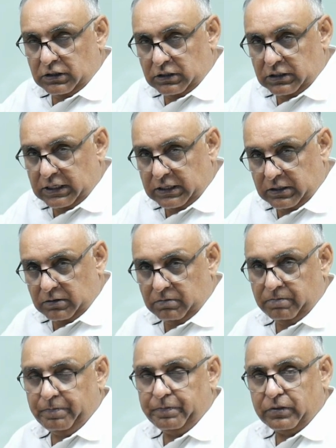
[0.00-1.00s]
then
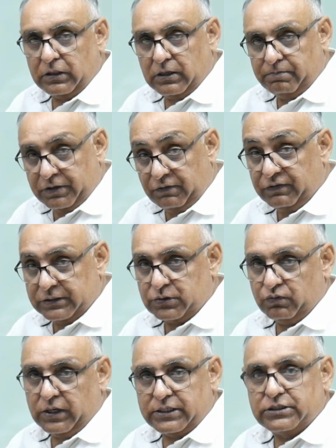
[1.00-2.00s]
the previous
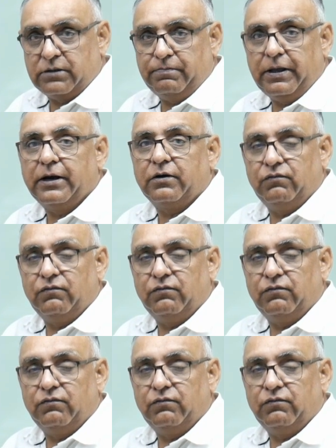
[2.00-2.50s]
Warsaw Pact,